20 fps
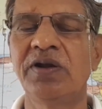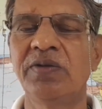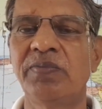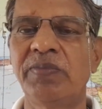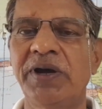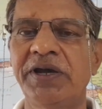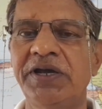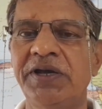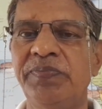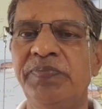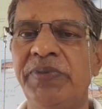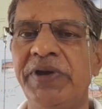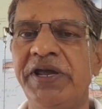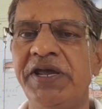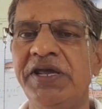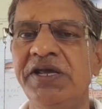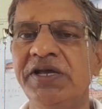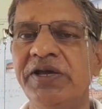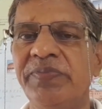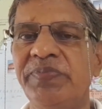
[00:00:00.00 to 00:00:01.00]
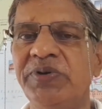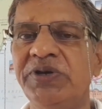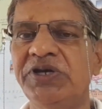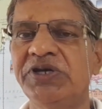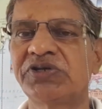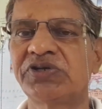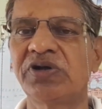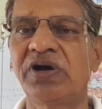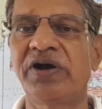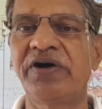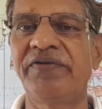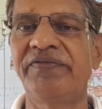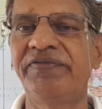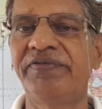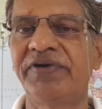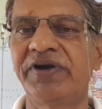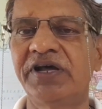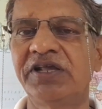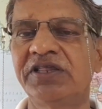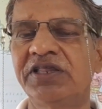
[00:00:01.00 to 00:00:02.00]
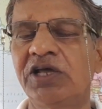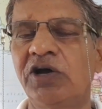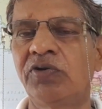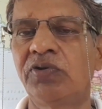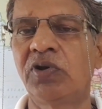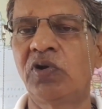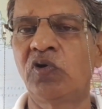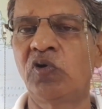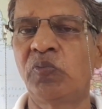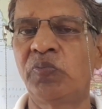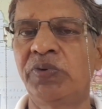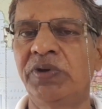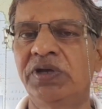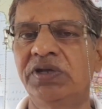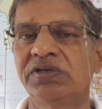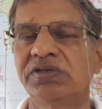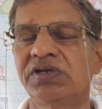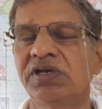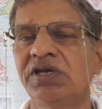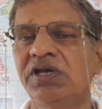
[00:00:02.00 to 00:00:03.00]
by paying a fees of 10,000 rupees.